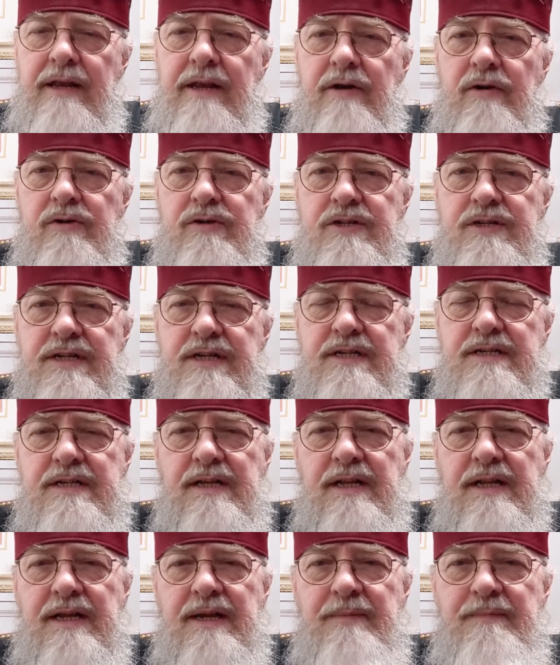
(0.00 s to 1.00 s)
near
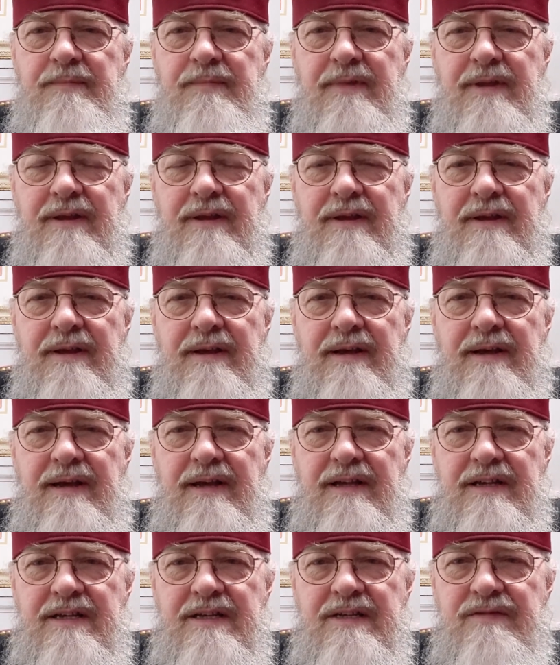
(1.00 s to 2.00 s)
Sicily.
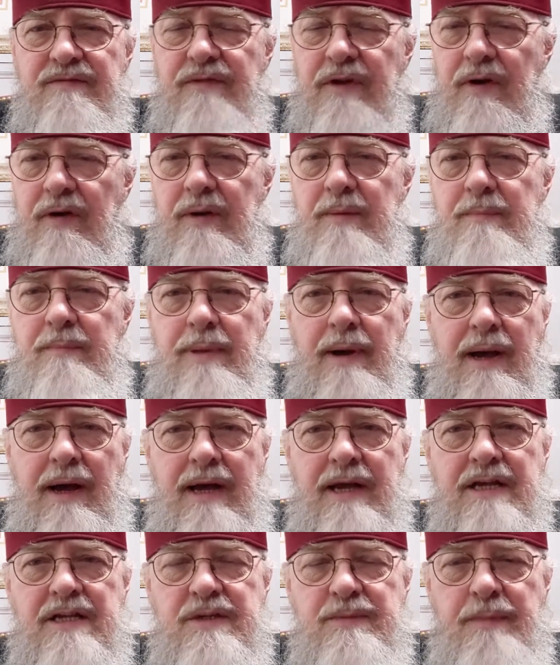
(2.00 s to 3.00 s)
His very
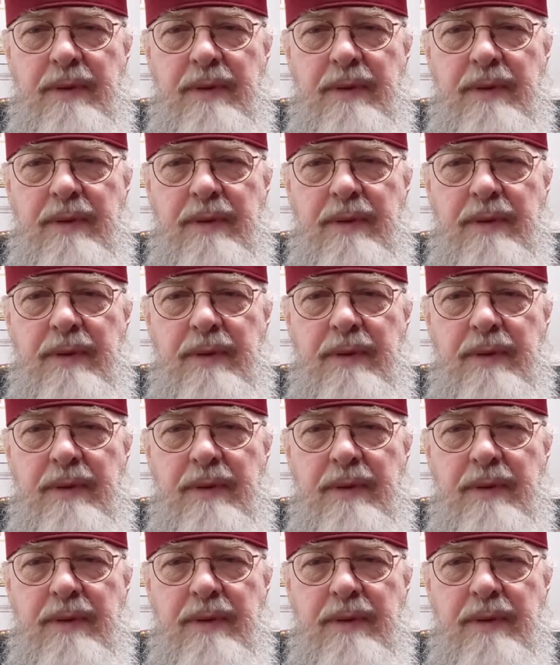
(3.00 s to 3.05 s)
pious